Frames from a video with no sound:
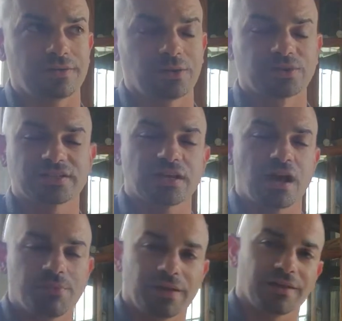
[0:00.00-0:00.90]
There was a
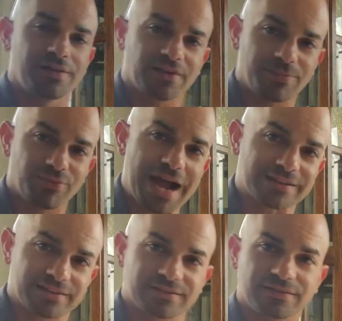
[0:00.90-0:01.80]
time in my life I
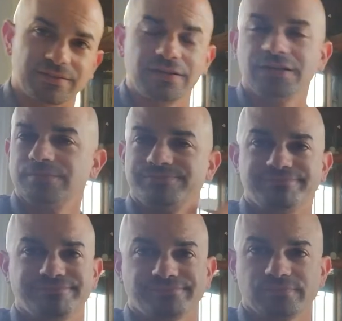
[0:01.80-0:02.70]
practiced
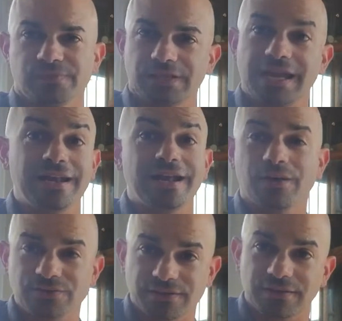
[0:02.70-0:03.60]
like 8
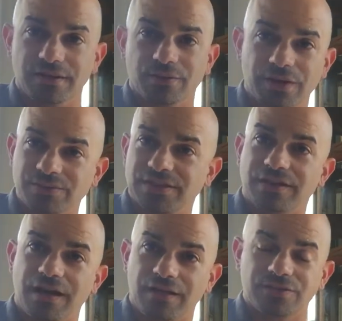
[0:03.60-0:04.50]
hours a day when I was in
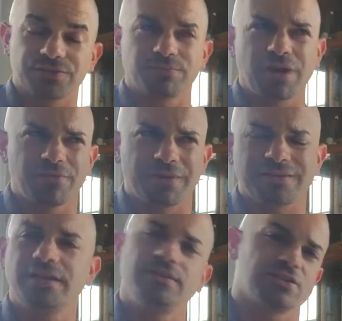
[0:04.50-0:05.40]
college, probably for
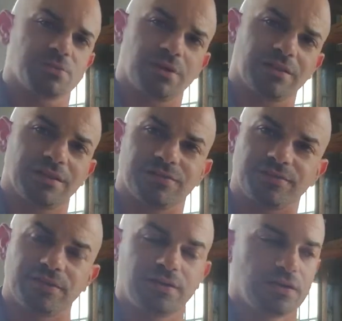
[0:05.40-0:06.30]
about 10 years of my
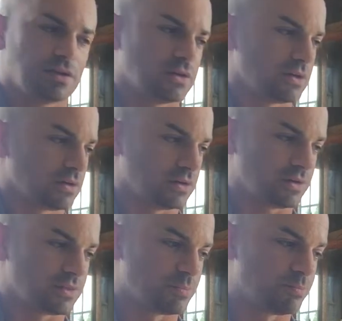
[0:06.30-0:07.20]
life.
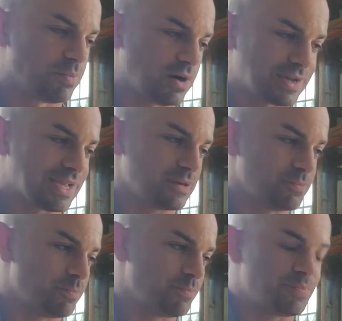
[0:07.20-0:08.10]
The bug had
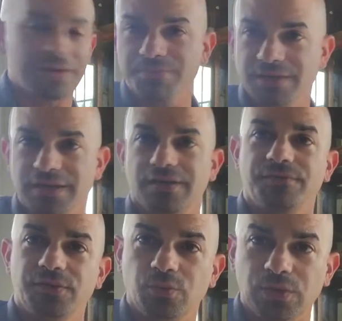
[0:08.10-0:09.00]
bit me,
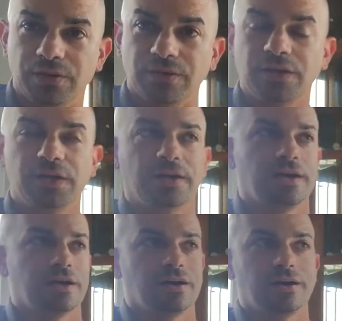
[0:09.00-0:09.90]
if you will.
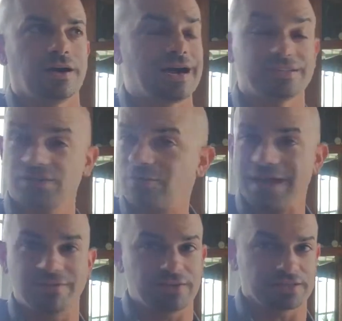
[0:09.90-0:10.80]
I don't
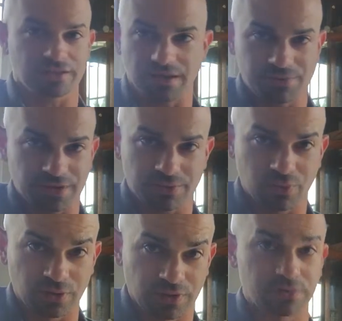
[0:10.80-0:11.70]
have that time
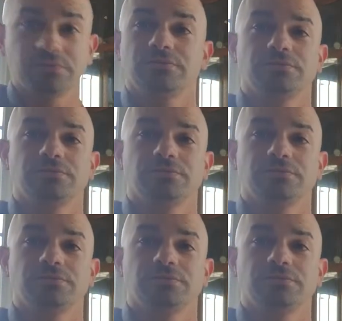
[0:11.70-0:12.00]
anymore.